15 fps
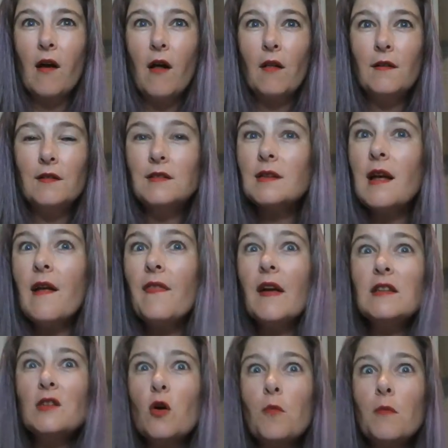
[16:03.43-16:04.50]

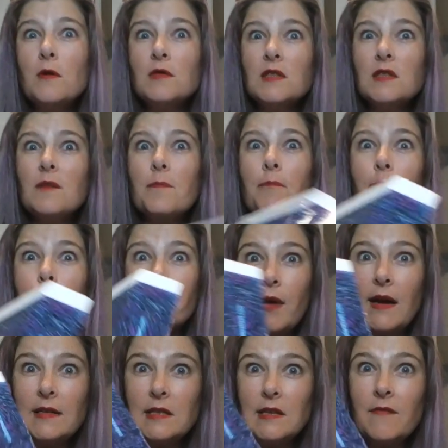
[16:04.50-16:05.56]
that's almost the
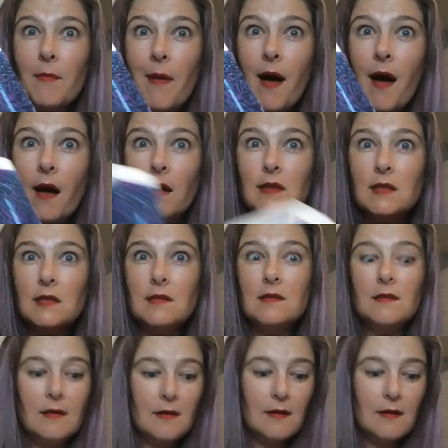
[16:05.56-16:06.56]
price of the box.